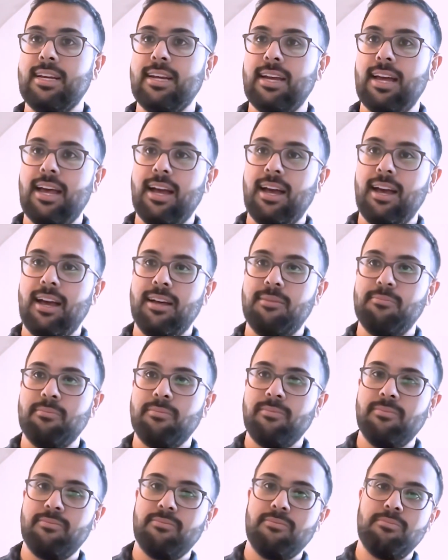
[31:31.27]

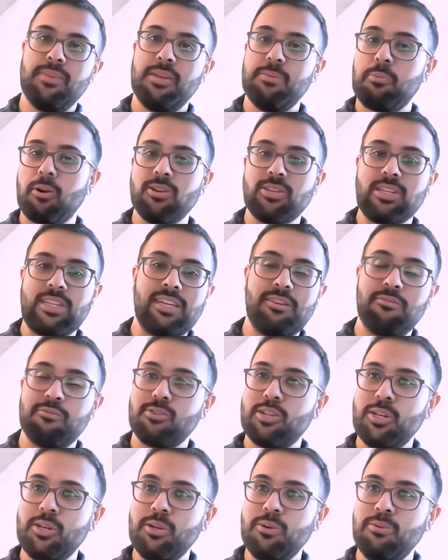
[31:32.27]
Me personally for
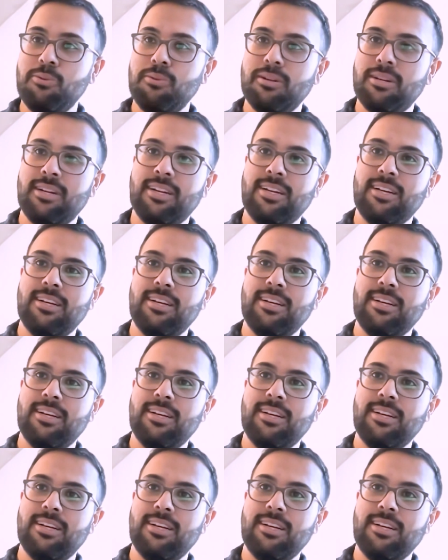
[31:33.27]
2.